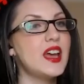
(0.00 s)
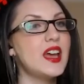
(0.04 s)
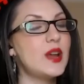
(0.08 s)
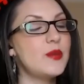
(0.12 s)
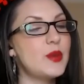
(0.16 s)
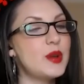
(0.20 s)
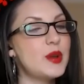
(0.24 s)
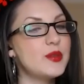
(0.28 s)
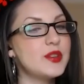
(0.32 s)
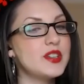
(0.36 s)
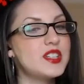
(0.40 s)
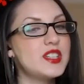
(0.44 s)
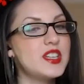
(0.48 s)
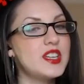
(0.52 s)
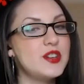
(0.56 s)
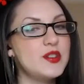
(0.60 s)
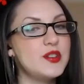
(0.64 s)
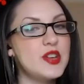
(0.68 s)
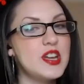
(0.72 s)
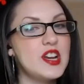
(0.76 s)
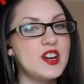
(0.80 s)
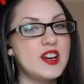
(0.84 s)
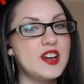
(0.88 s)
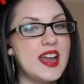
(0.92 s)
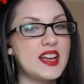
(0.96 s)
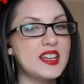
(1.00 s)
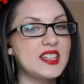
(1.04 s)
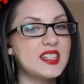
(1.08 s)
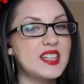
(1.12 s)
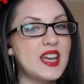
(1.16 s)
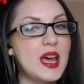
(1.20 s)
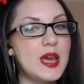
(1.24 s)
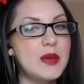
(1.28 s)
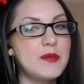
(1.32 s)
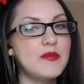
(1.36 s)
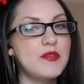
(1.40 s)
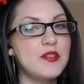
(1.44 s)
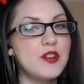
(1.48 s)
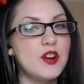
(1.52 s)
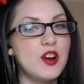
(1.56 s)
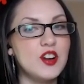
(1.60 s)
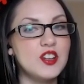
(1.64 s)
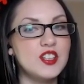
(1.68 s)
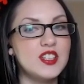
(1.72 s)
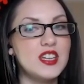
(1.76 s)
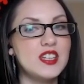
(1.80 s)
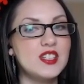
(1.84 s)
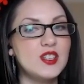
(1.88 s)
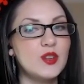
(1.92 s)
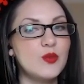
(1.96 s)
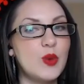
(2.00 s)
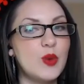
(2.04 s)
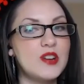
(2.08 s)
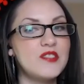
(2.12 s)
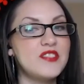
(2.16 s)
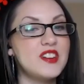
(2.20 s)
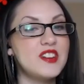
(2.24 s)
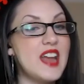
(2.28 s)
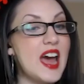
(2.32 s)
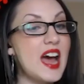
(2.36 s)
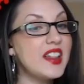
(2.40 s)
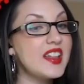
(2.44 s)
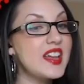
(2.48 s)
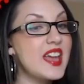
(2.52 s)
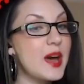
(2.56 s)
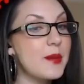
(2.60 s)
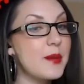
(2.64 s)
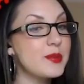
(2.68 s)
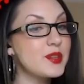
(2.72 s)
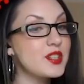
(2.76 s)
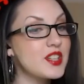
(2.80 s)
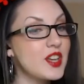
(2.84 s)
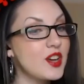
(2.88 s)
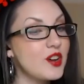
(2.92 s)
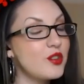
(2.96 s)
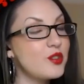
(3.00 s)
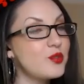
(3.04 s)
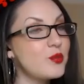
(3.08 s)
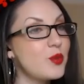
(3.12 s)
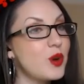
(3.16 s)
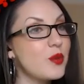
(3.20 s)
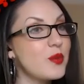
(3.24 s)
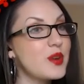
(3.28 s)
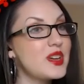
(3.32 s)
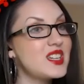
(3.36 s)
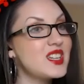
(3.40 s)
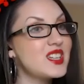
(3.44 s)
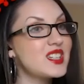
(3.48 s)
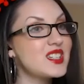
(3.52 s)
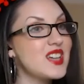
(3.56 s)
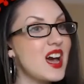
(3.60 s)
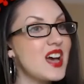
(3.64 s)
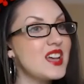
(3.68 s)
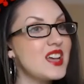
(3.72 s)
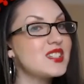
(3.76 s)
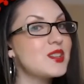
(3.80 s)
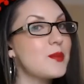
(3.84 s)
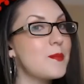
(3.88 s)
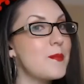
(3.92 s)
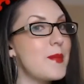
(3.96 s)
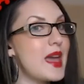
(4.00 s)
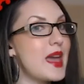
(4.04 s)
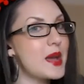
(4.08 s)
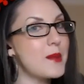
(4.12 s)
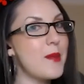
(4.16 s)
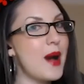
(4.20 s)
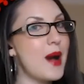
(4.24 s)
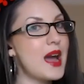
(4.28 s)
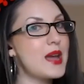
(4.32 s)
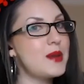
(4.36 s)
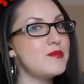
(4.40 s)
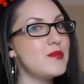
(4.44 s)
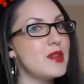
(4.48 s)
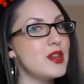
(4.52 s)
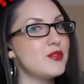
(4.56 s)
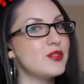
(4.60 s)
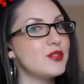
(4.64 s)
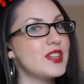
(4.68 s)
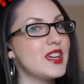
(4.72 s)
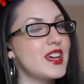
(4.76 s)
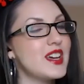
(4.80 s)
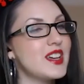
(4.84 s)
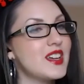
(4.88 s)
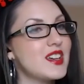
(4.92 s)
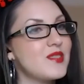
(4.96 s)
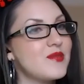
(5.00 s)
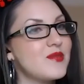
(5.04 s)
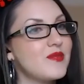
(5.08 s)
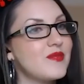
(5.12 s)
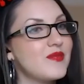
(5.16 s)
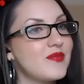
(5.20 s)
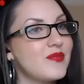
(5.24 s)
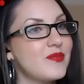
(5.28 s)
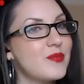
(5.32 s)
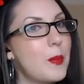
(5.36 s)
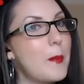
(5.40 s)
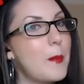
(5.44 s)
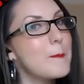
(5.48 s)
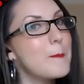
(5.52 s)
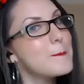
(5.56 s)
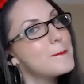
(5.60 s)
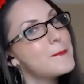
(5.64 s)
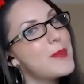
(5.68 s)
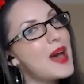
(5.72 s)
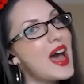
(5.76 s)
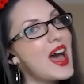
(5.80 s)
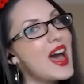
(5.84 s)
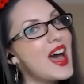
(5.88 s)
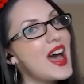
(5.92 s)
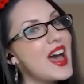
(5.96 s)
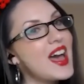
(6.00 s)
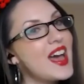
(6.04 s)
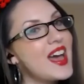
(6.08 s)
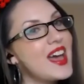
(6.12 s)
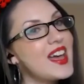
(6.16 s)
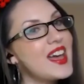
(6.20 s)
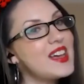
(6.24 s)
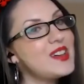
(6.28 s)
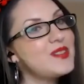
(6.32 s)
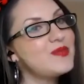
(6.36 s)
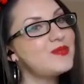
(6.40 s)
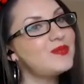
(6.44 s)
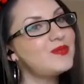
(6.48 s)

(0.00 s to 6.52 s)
And we will see you here next time for our season 1 finale episode where we discuss Make Mine Music. Bye.